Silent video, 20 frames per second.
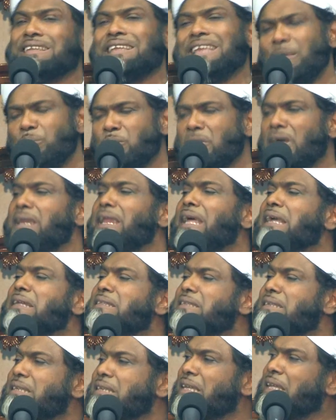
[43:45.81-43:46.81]
Keep
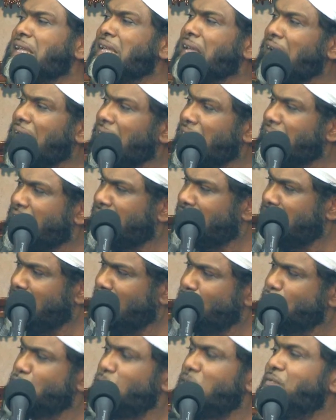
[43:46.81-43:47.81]
connected, and the
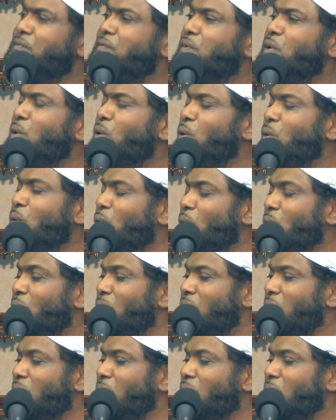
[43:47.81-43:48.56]
things will flow.